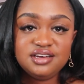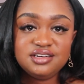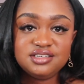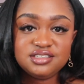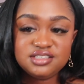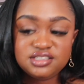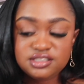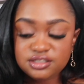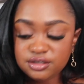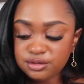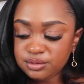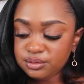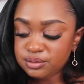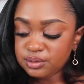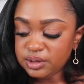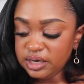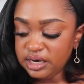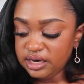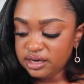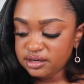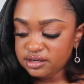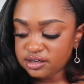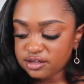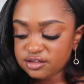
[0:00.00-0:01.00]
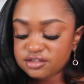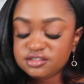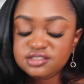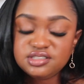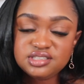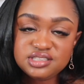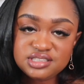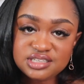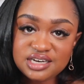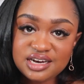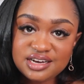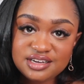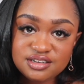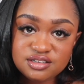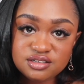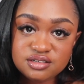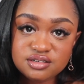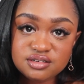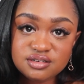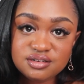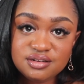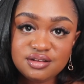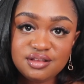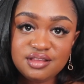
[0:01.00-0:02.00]
So another
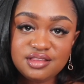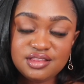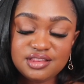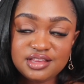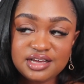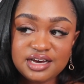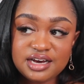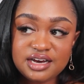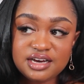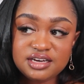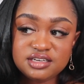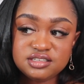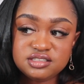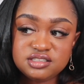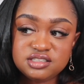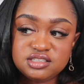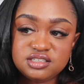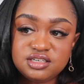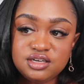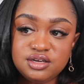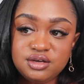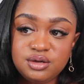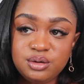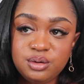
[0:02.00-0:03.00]
style that